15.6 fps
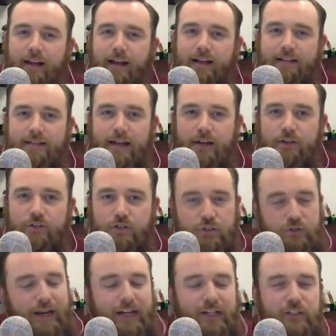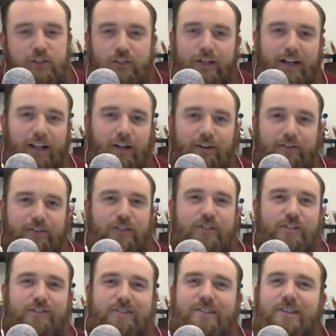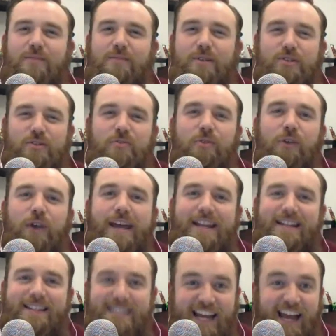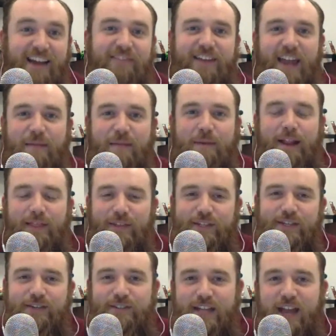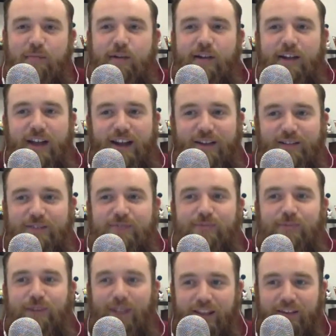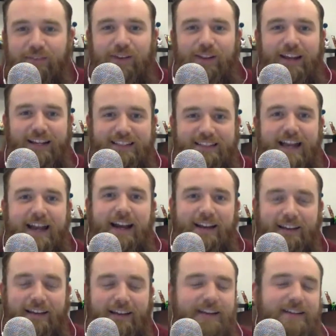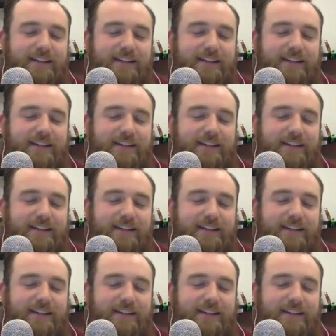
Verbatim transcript: Doctor Strange trailer. Just so much great stuff came out of this year's Comic-Con. It was really, really exciting to